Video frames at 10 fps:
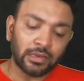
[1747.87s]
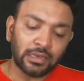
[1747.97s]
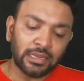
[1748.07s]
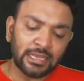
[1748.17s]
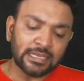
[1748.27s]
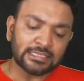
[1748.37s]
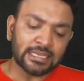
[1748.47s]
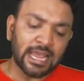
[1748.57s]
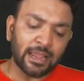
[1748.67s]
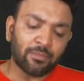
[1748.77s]
lease
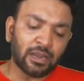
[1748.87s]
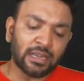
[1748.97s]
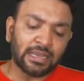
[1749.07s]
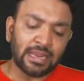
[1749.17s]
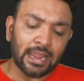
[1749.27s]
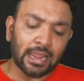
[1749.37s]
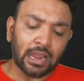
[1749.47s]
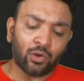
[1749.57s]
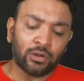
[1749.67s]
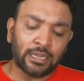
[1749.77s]
liability
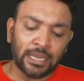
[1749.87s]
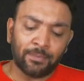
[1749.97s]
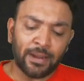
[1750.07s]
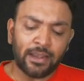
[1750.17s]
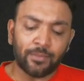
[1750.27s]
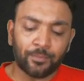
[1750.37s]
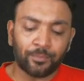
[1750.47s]
account debit,